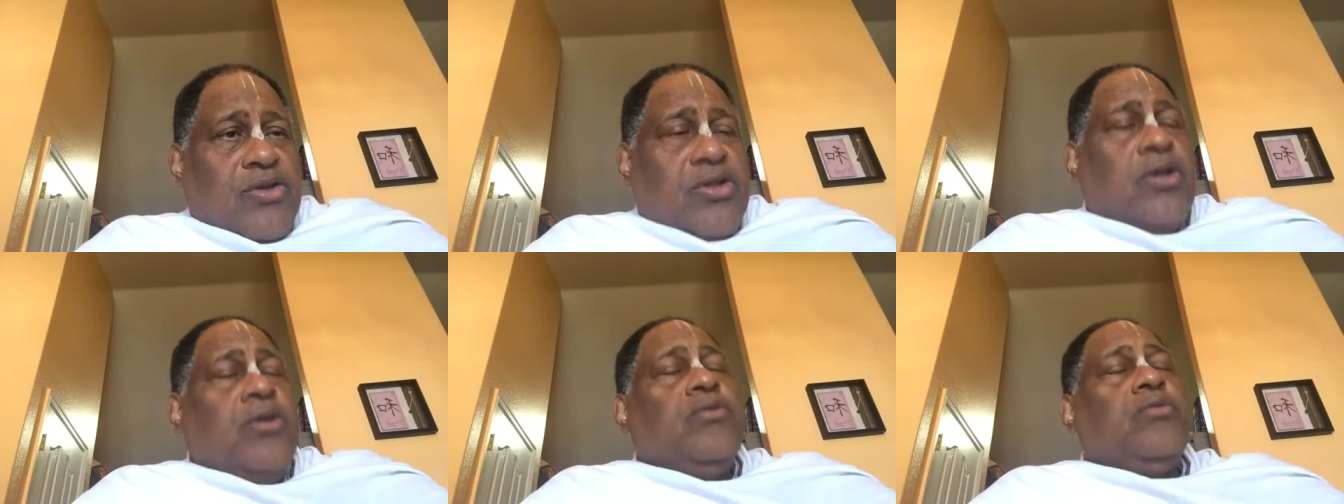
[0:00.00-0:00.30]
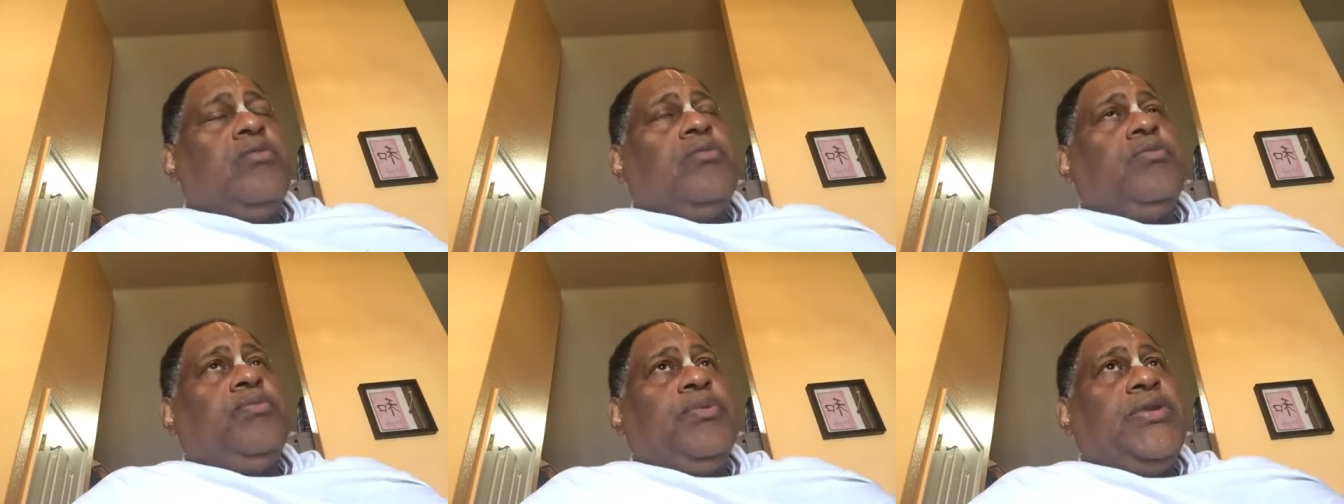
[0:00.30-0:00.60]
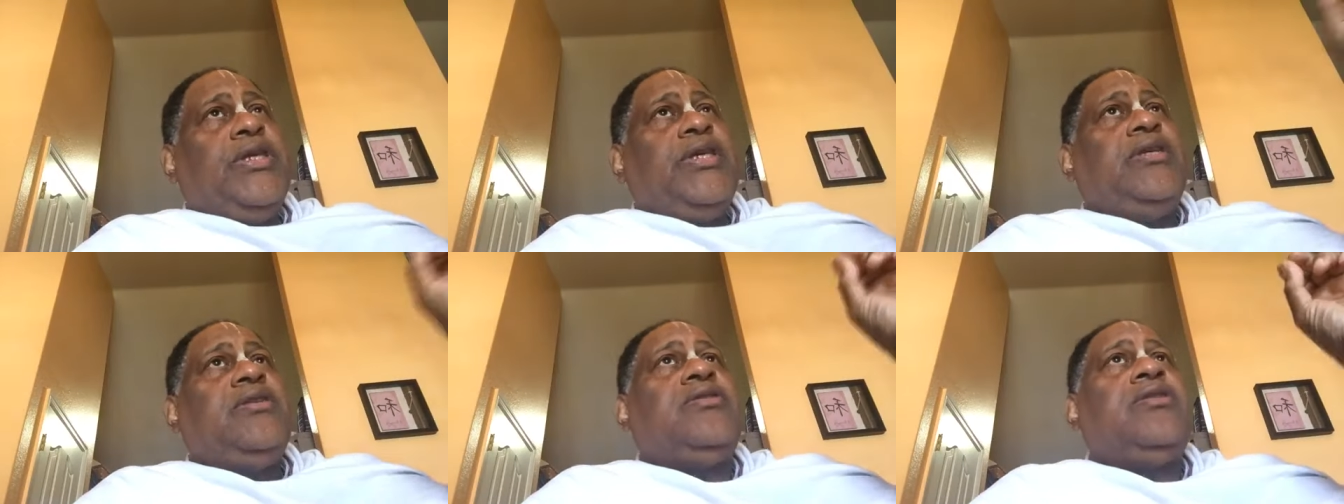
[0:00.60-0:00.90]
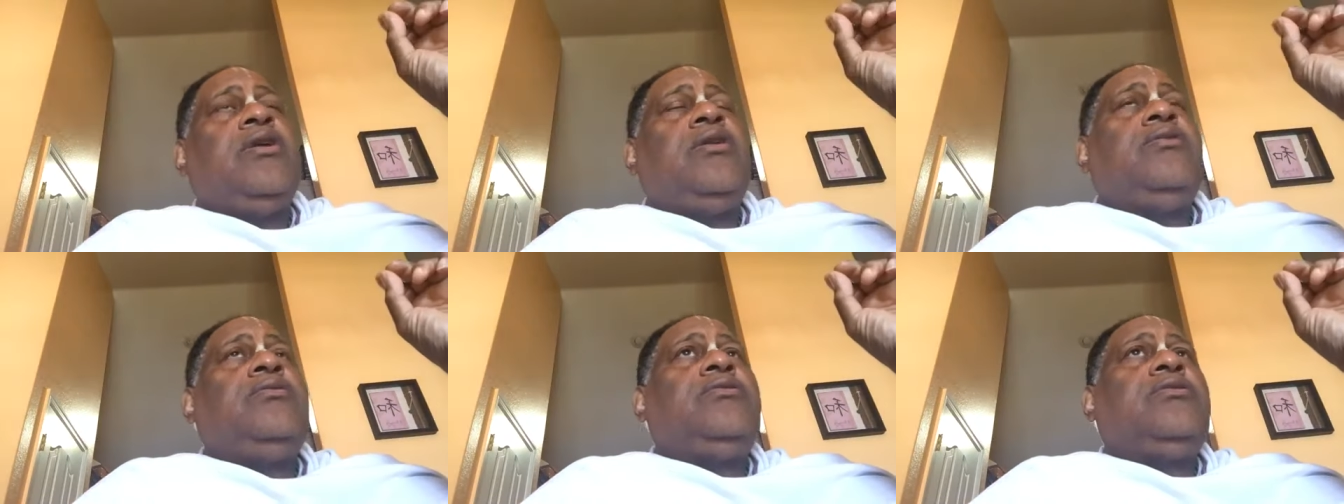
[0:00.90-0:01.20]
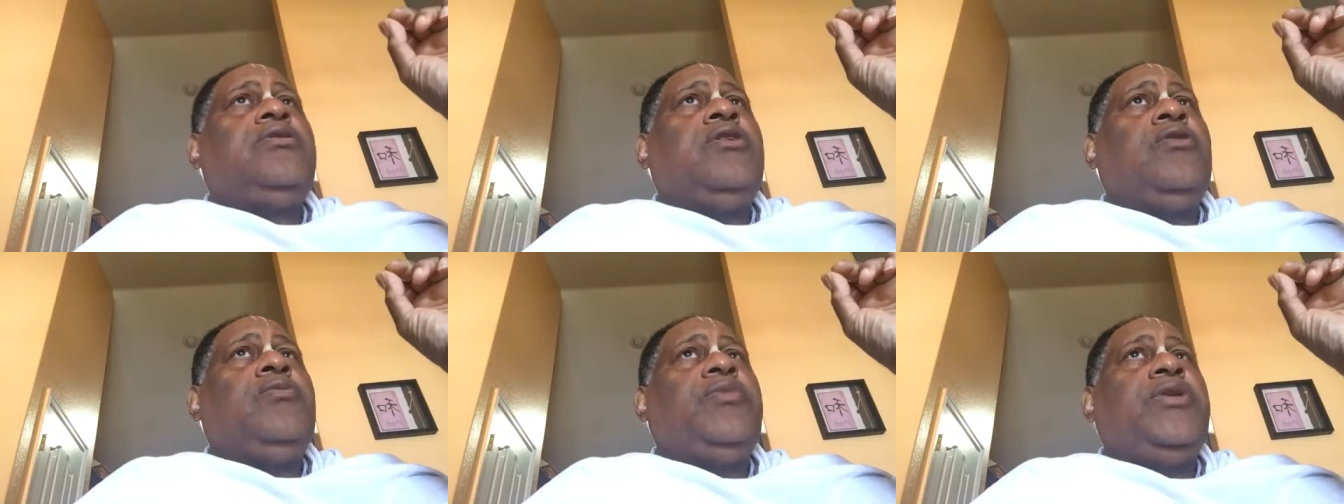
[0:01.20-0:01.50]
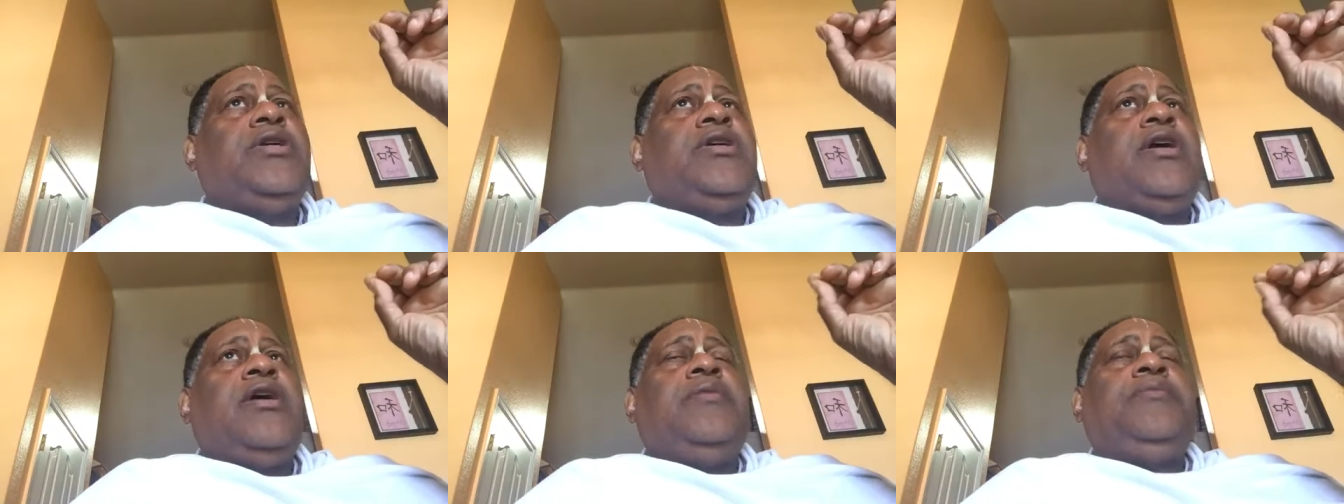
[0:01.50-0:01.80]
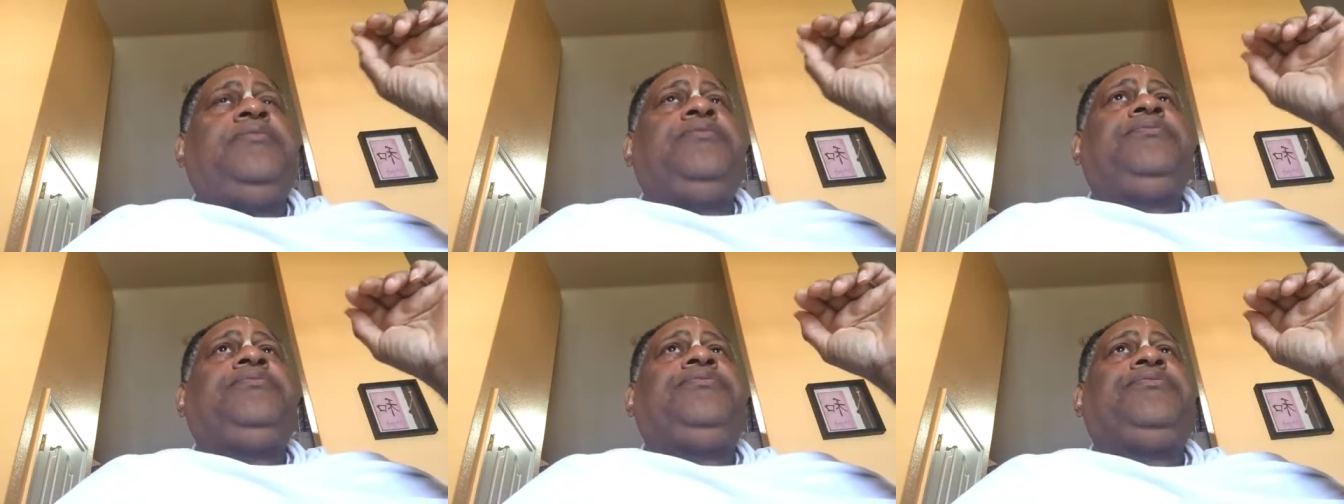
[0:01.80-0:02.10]
So please don't don't
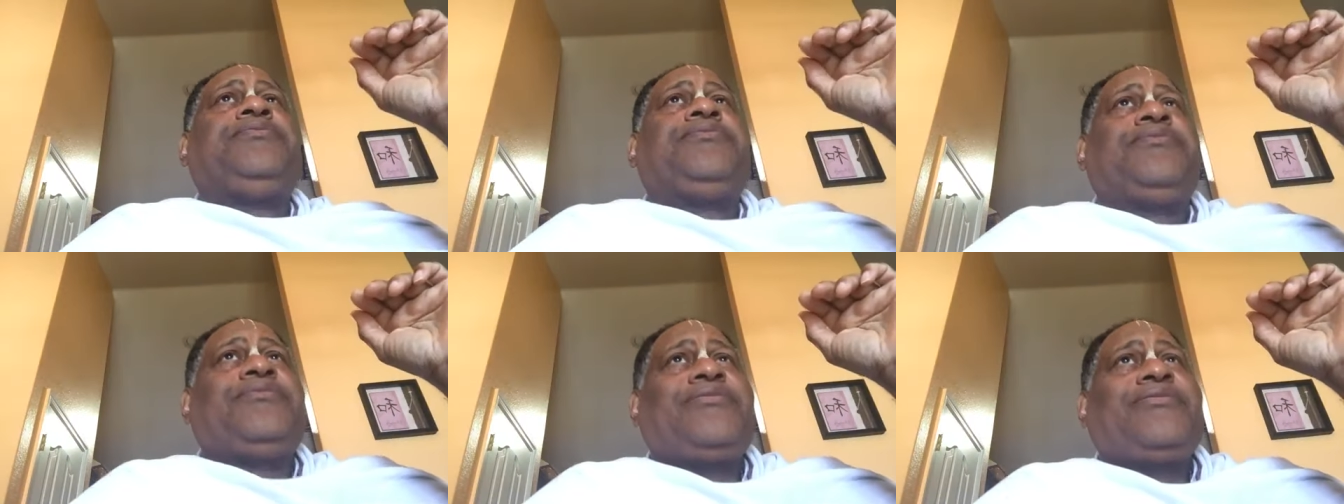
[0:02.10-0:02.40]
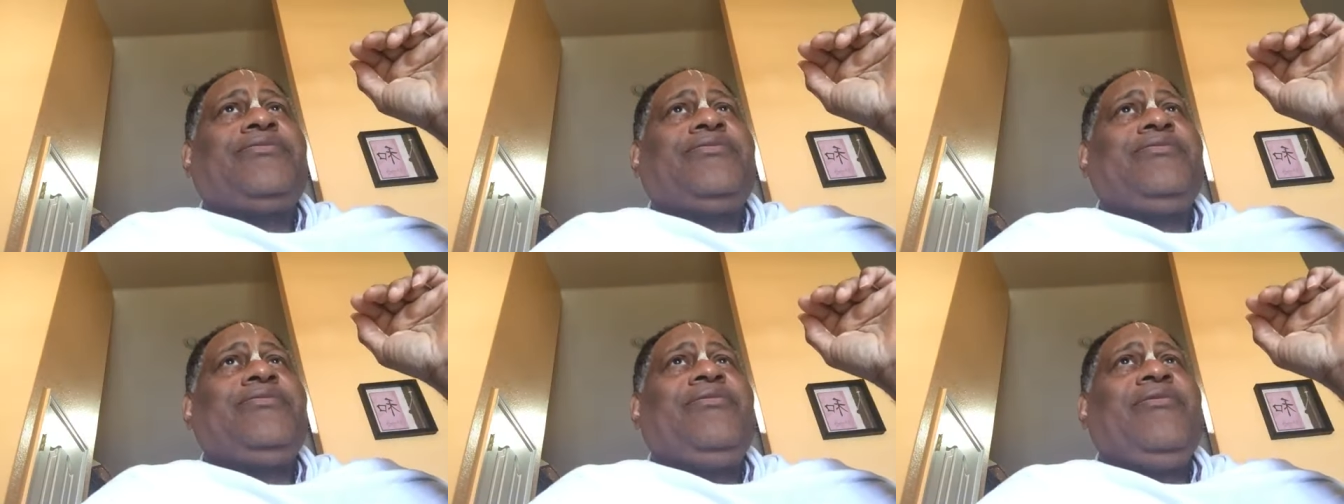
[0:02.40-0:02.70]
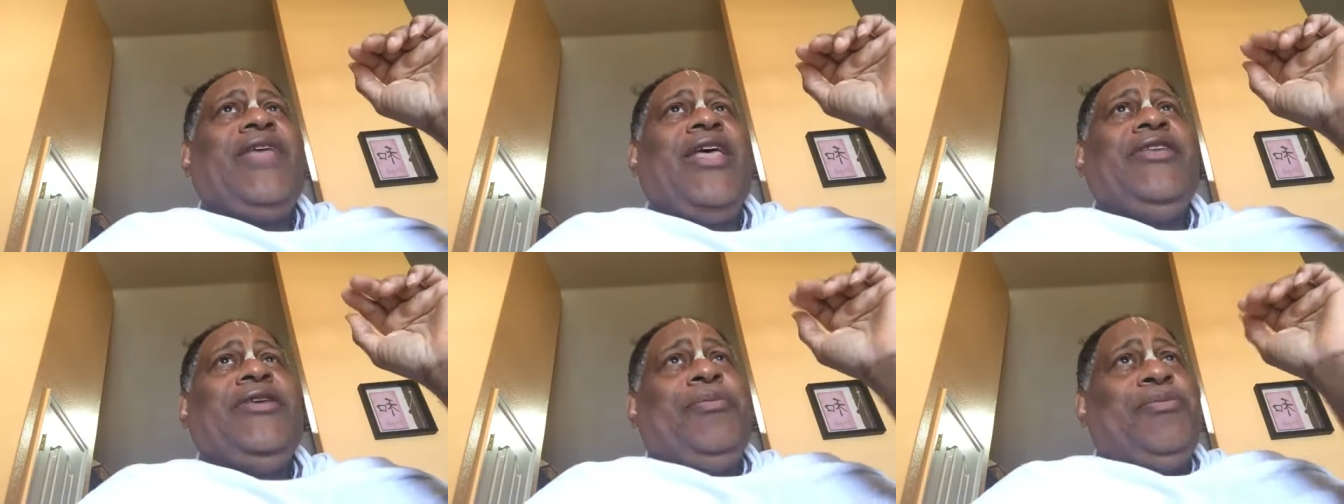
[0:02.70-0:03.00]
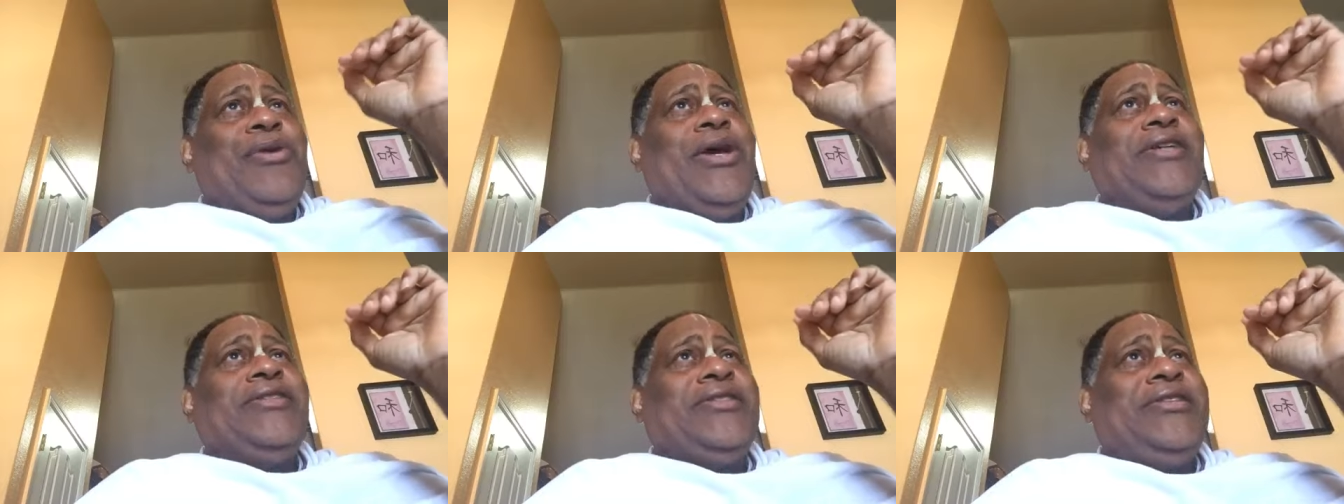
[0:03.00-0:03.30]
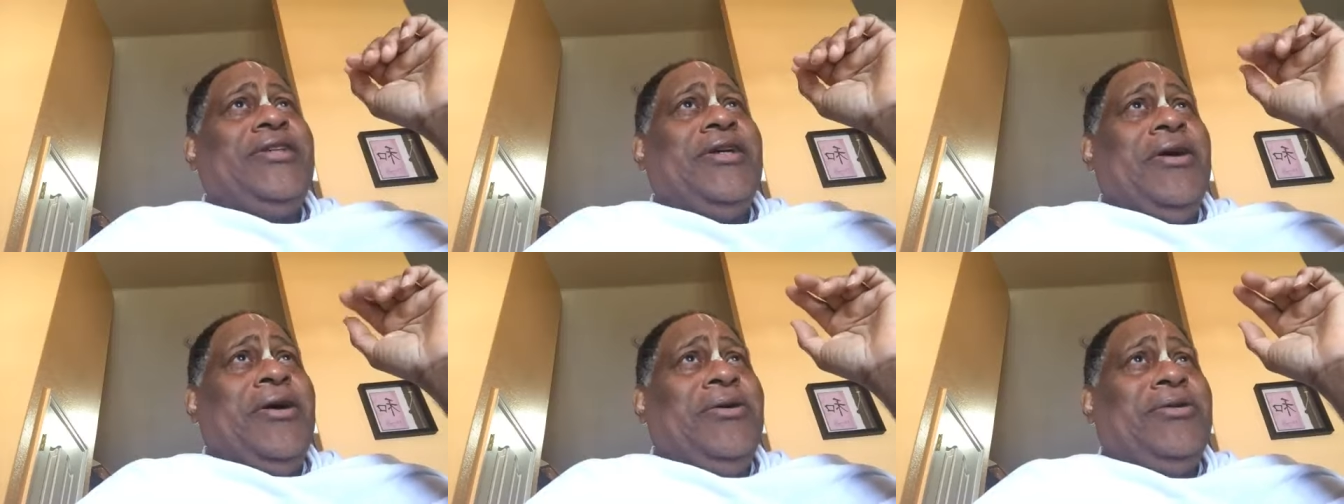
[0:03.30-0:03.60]
become depressed here.